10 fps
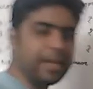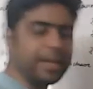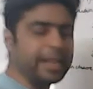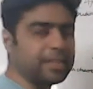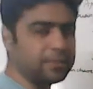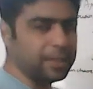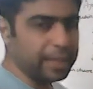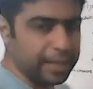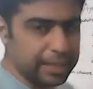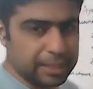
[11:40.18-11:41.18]
it's very
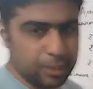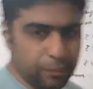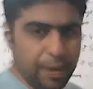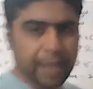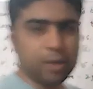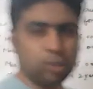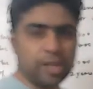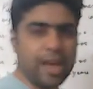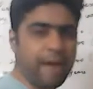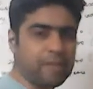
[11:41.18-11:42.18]
easy to find out
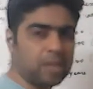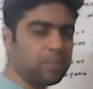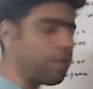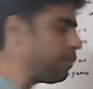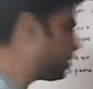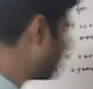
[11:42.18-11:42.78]
the average profits.